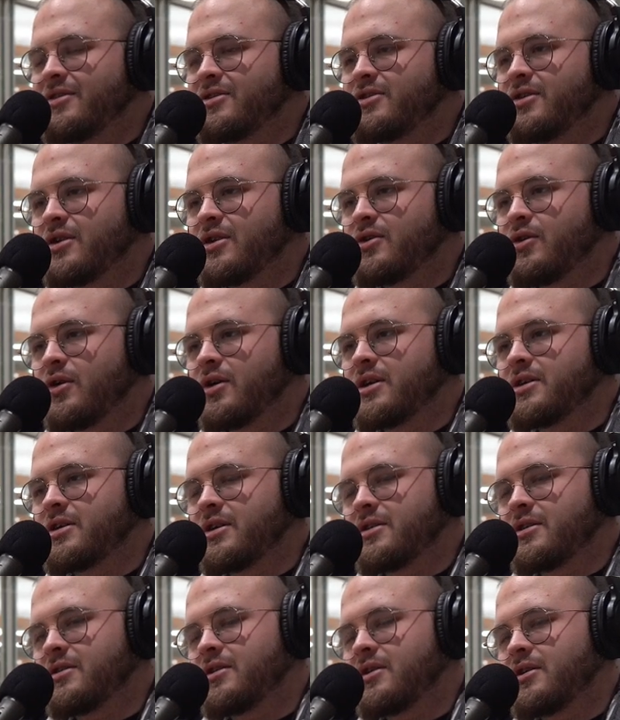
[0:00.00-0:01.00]
Yeah. According
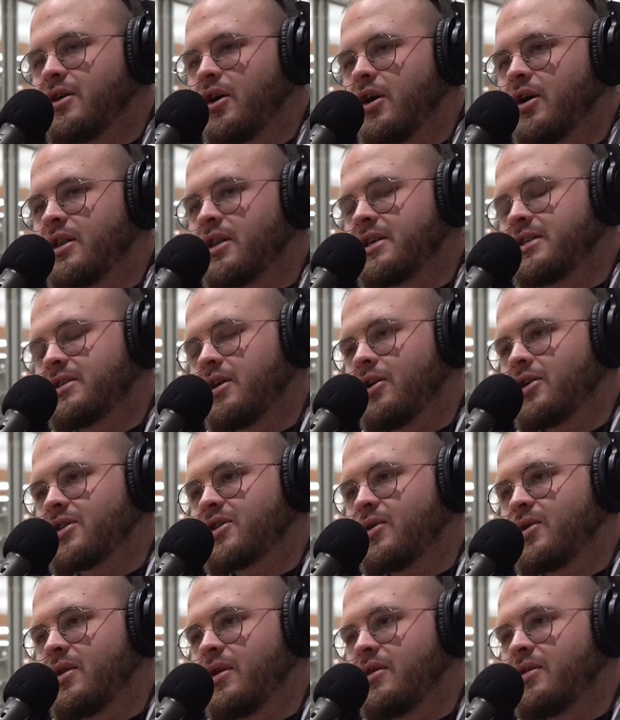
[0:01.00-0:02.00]
to, or at least our
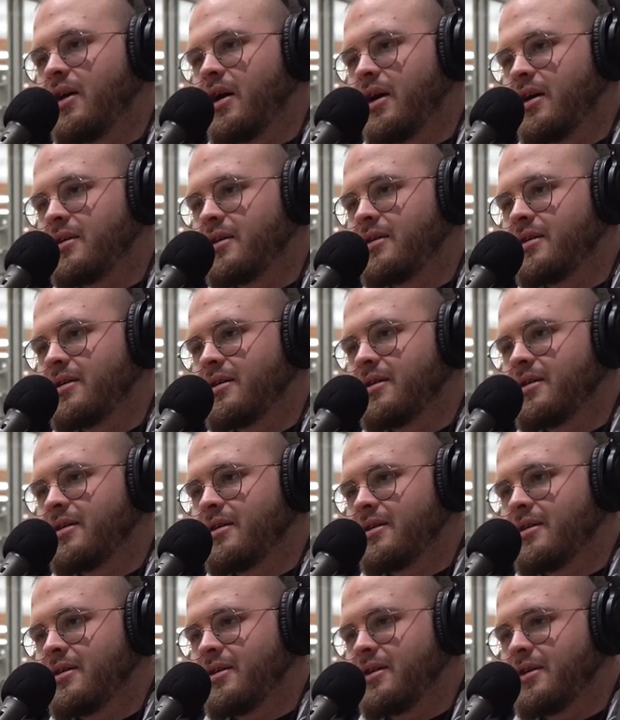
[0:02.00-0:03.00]
school of thought,
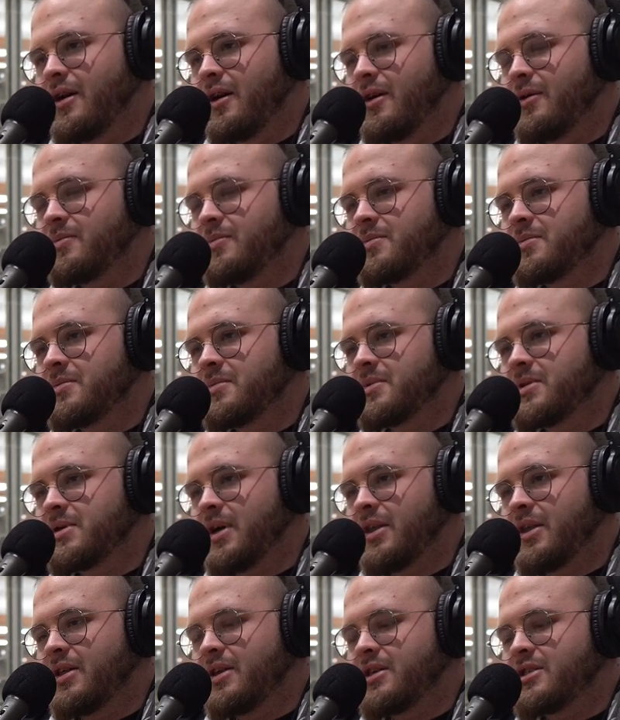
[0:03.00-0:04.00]
you know.
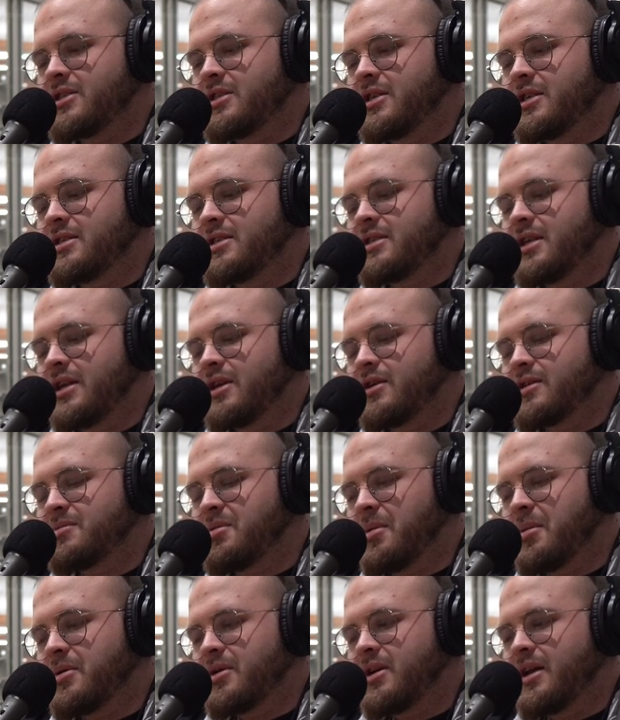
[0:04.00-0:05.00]
So I think Sneako is
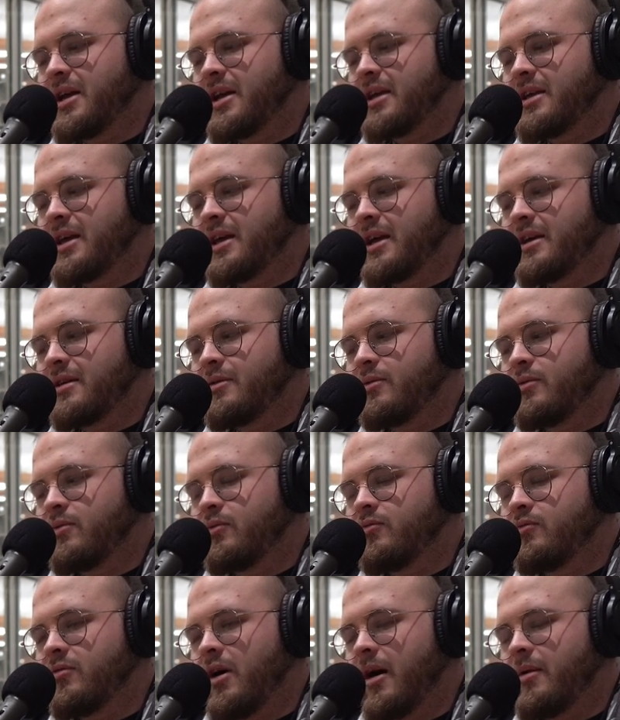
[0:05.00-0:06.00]
probably going to get
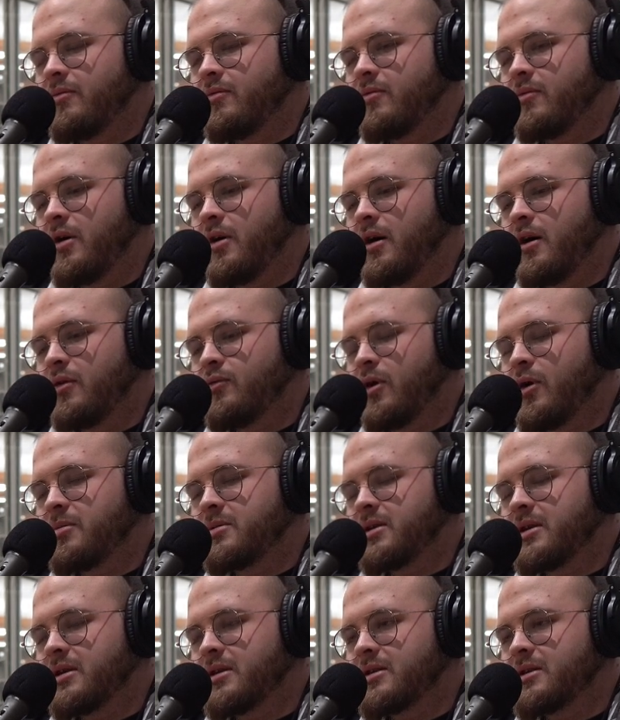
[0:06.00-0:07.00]

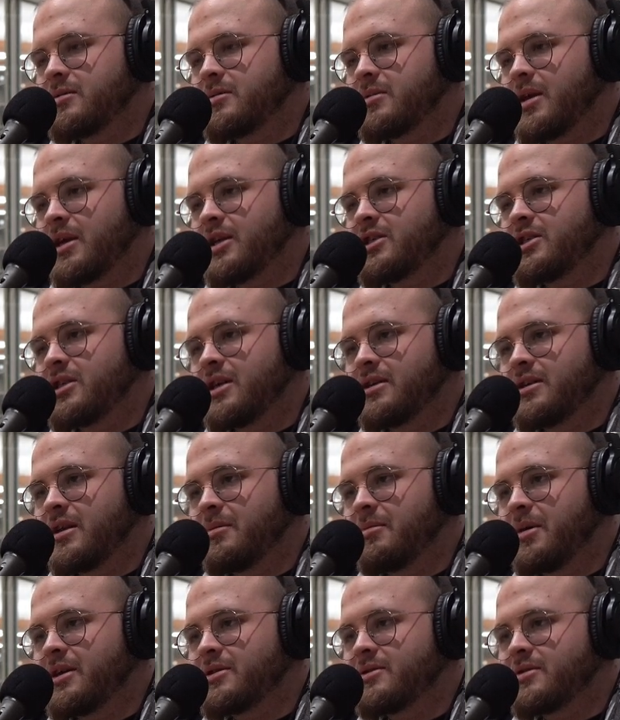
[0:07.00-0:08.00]
roped into some like Shia
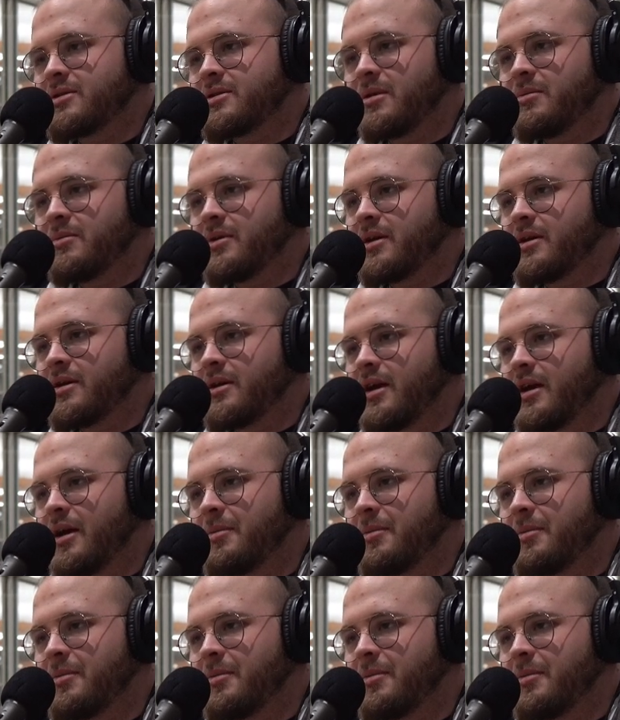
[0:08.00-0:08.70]
debates or something.